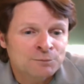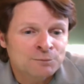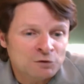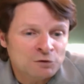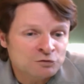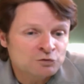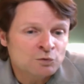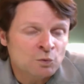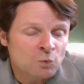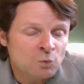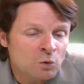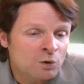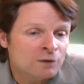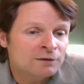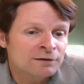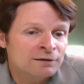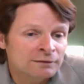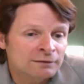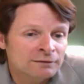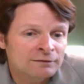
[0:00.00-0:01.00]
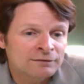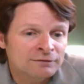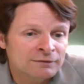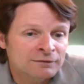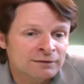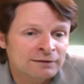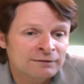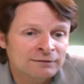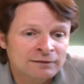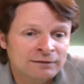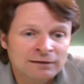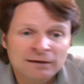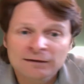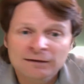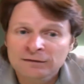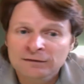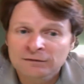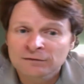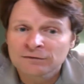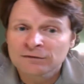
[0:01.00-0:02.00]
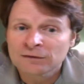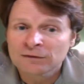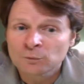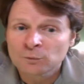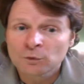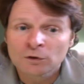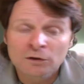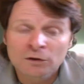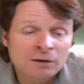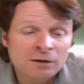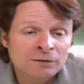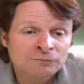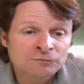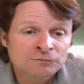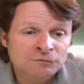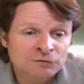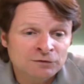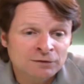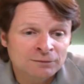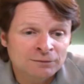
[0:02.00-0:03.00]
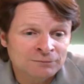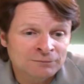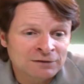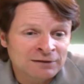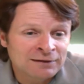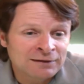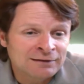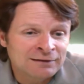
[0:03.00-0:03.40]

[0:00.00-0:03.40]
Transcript: most rewarding thing that I can think will come from